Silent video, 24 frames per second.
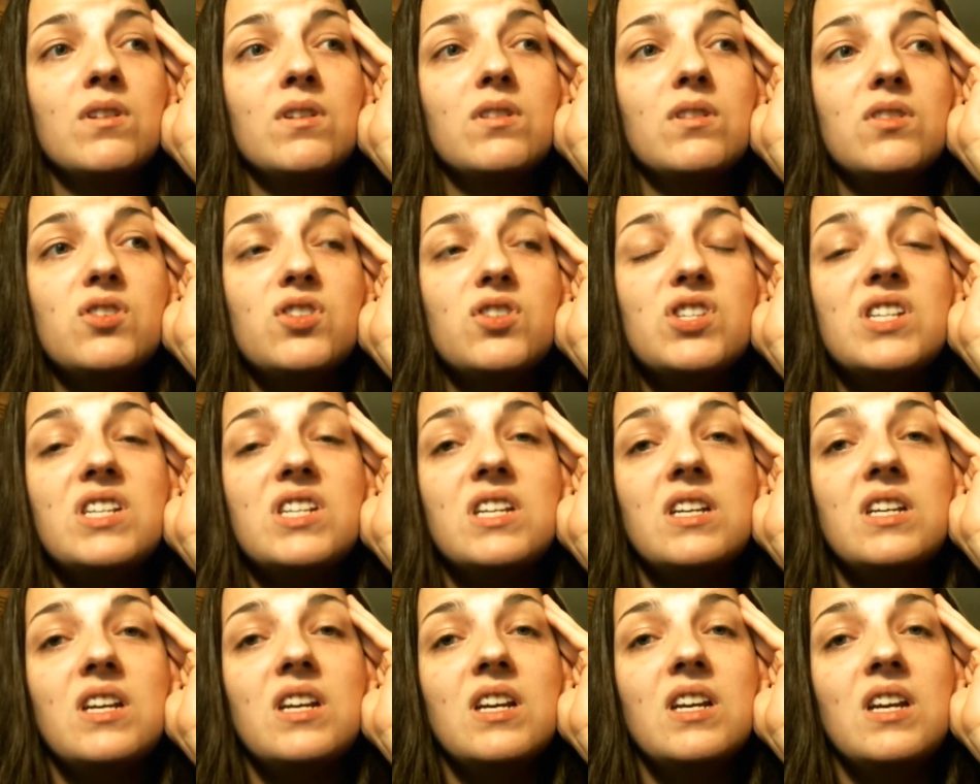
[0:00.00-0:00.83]

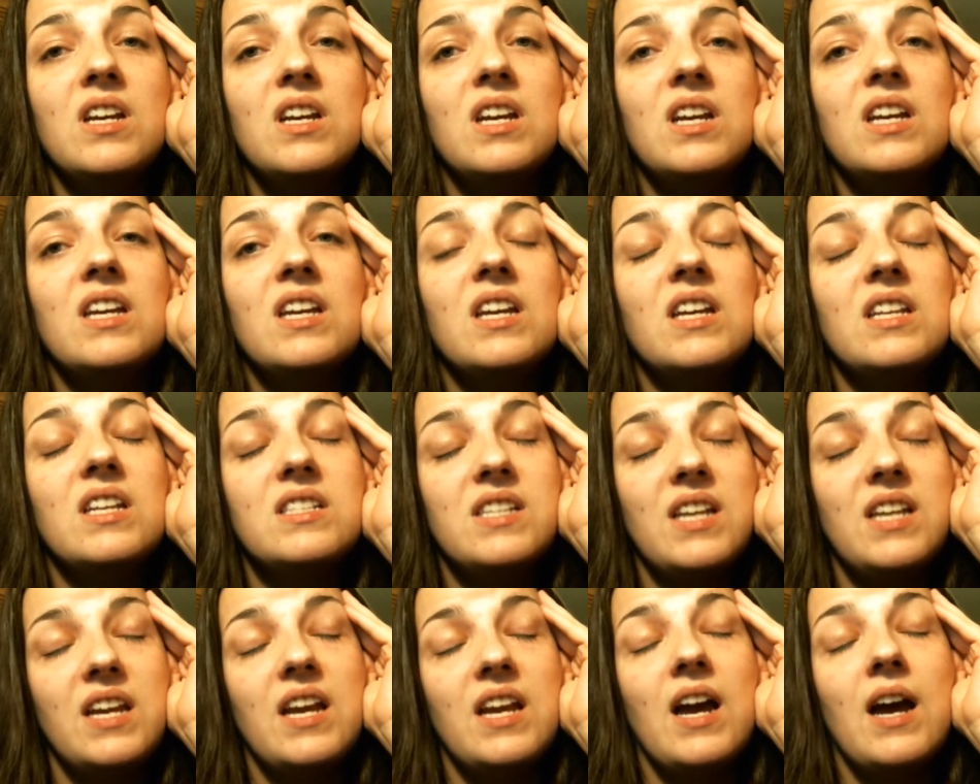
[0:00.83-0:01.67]
she can
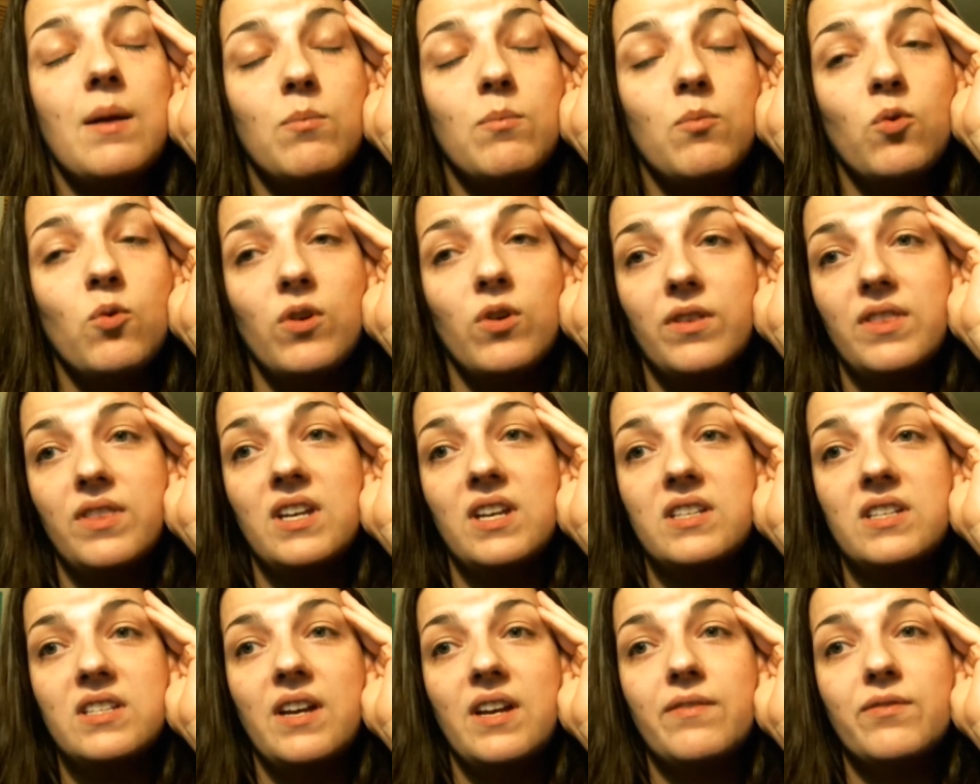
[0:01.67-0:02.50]
take on more
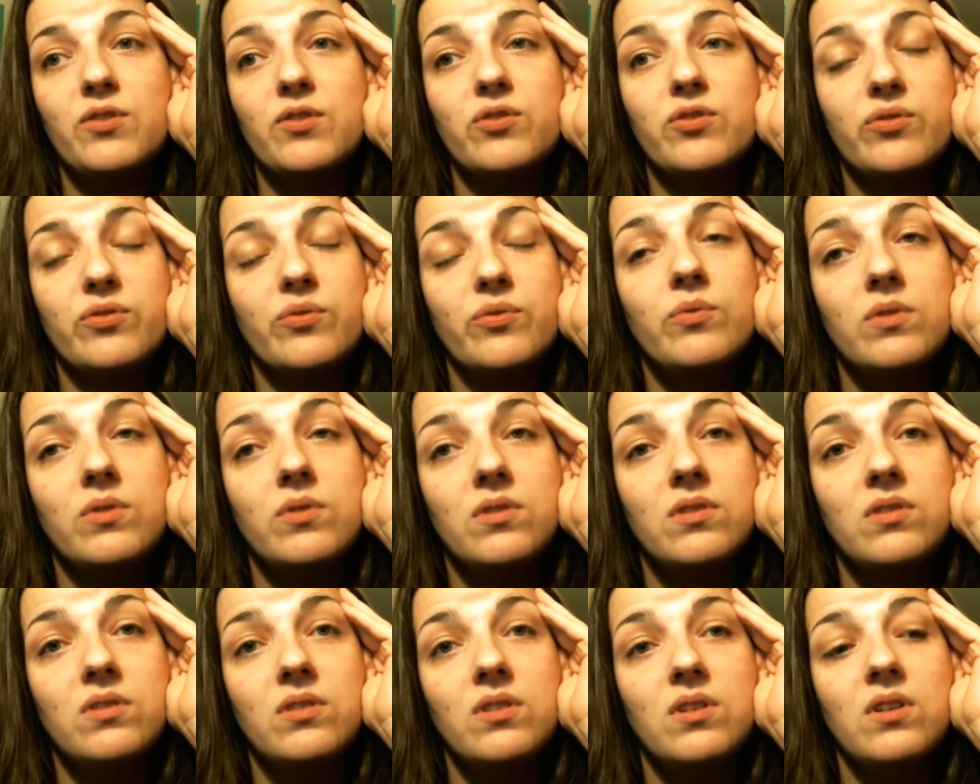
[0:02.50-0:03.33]
things after
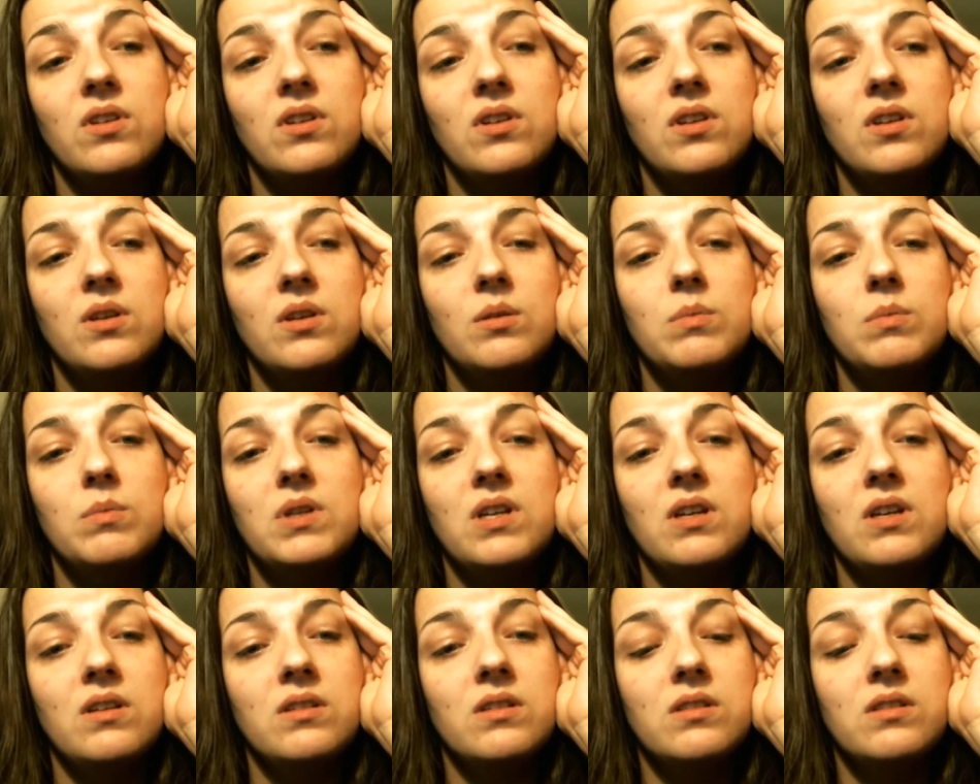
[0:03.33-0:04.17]
school.
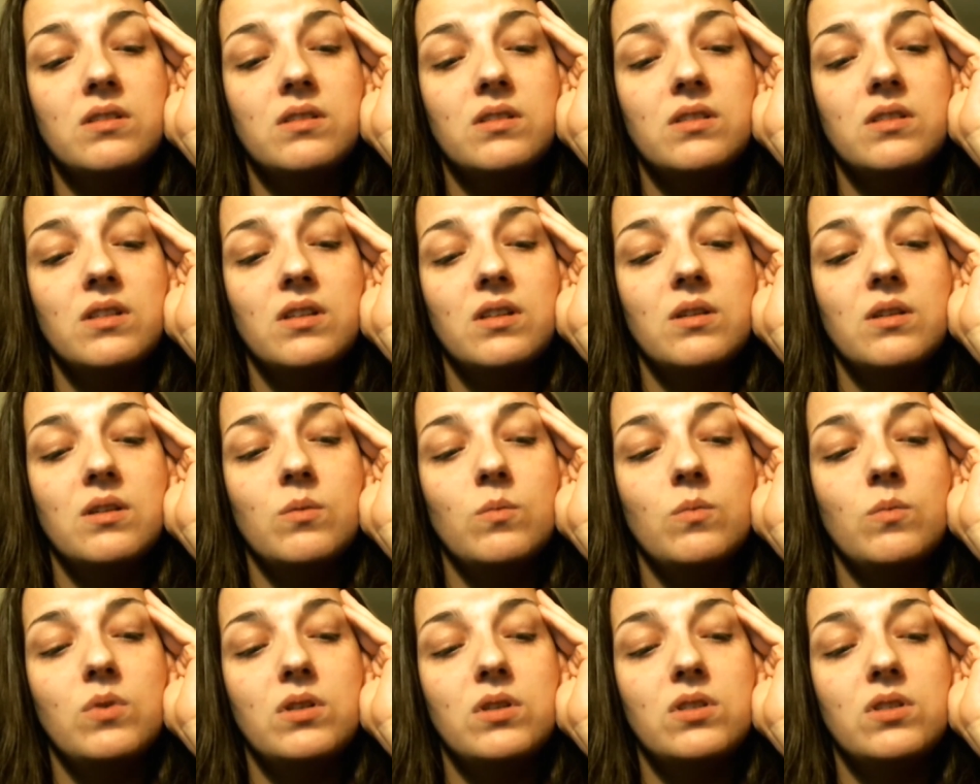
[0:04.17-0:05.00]
Because
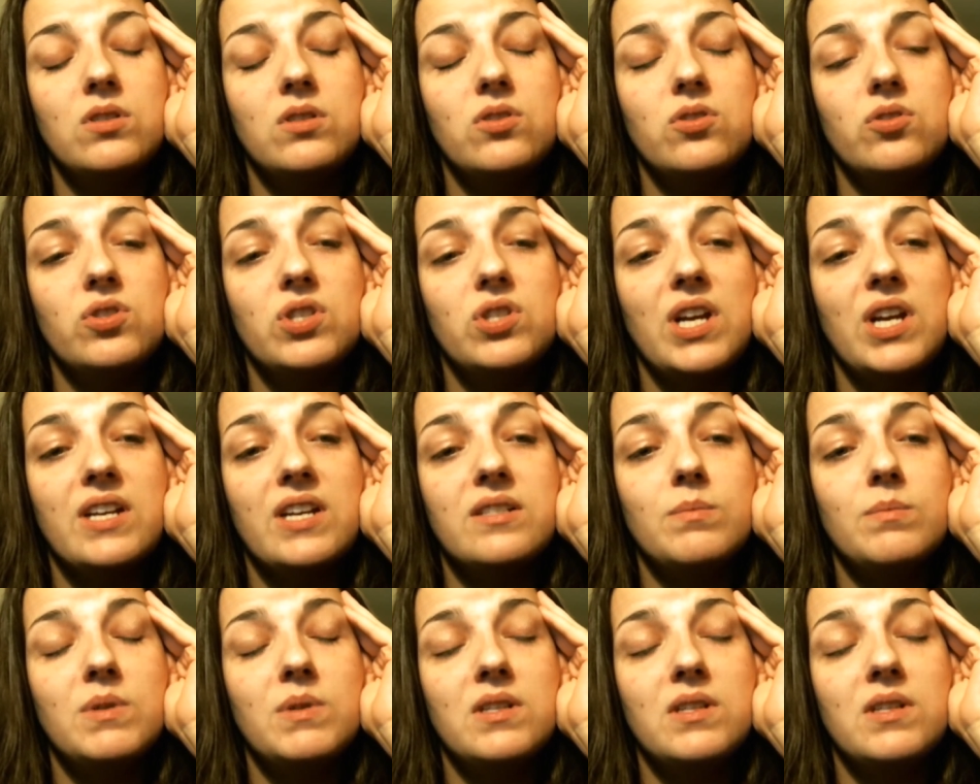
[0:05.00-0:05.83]
when
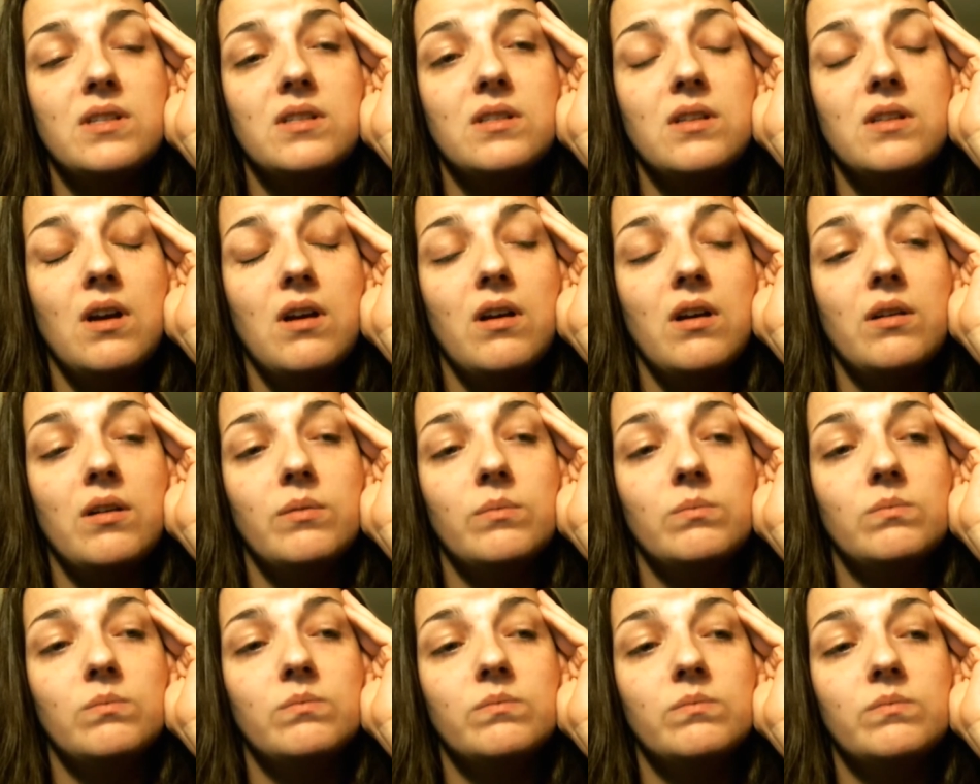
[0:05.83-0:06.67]

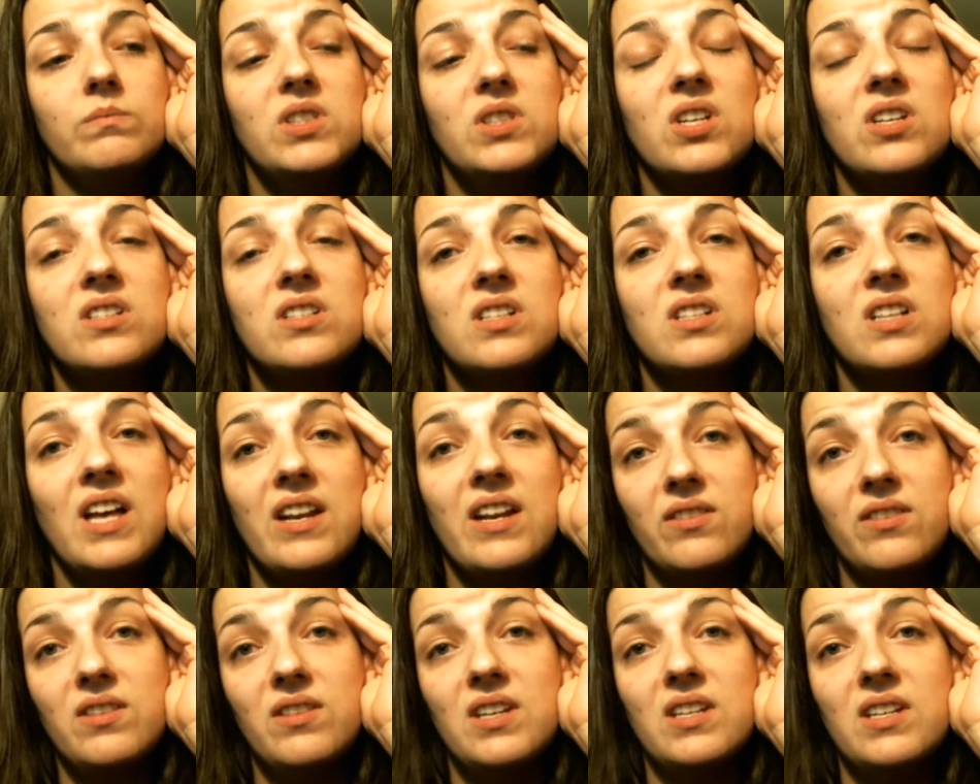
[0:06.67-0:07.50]
Jasmine does a
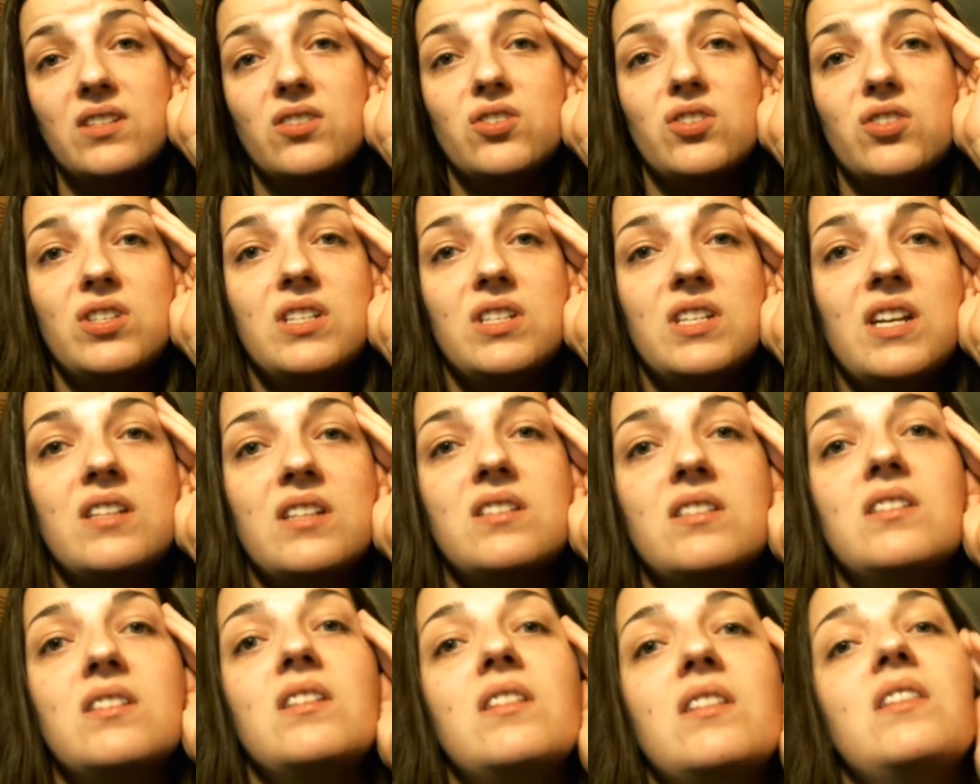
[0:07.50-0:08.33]
lot of things, she
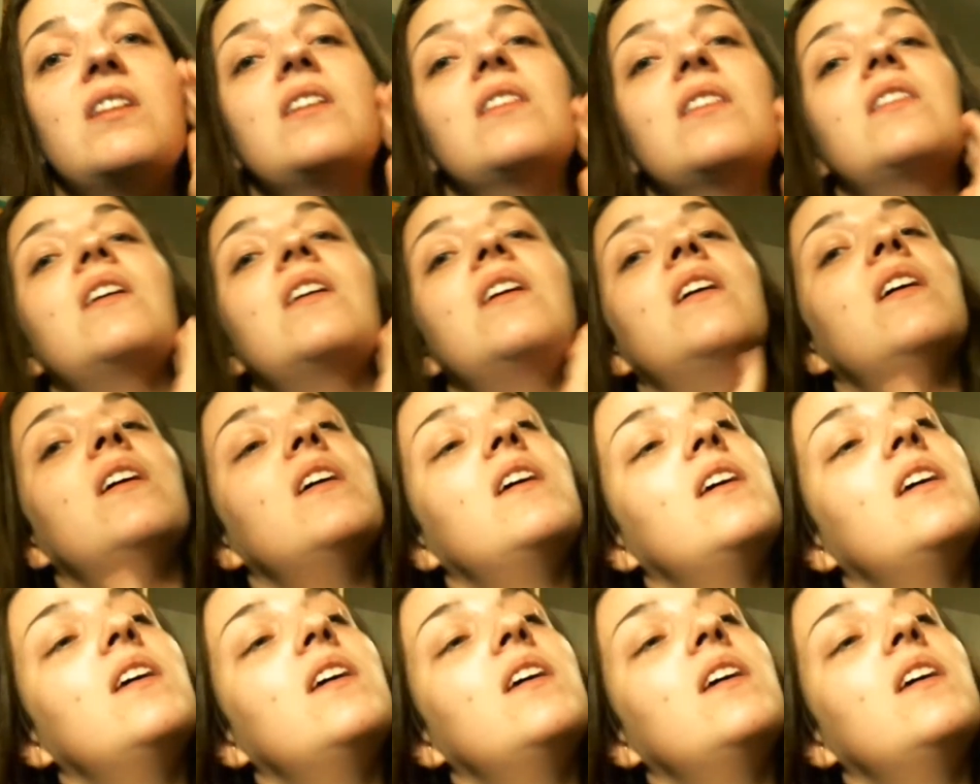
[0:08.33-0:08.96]
tends to think that